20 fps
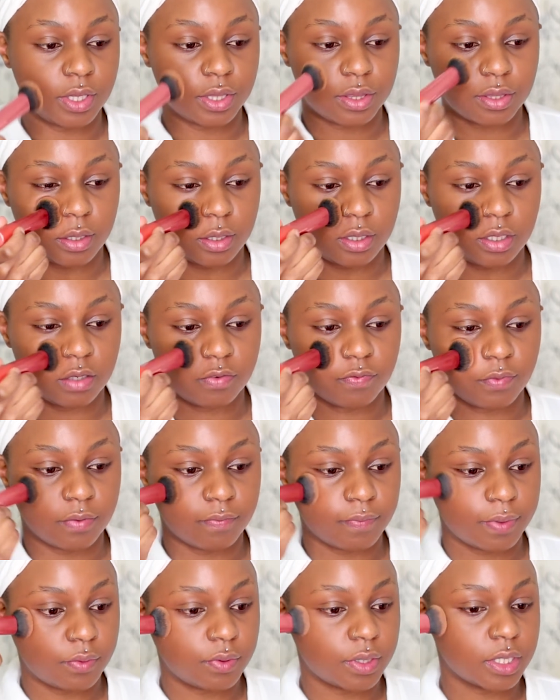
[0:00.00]
a different
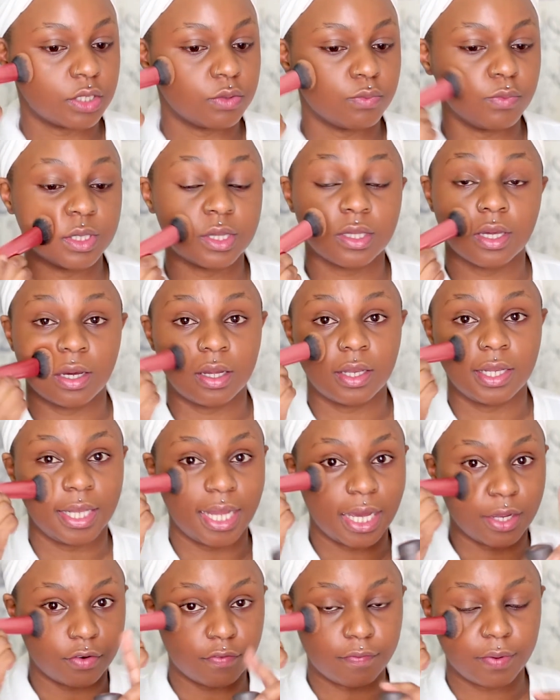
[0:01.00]
foundation, with a
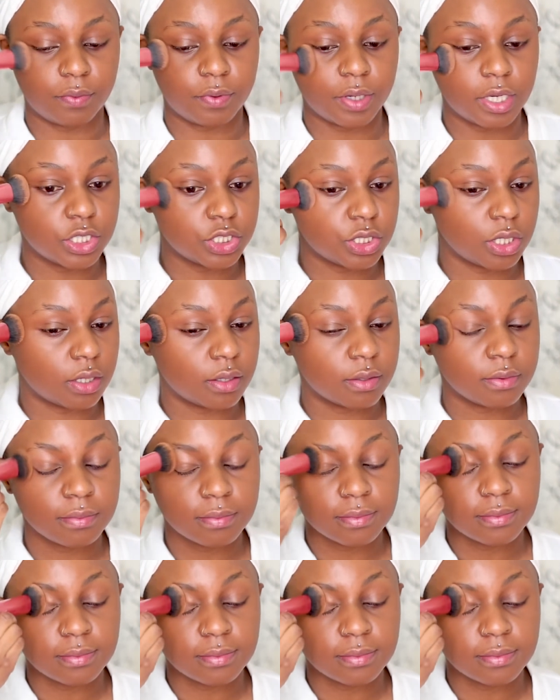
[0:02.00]
lighter foundation.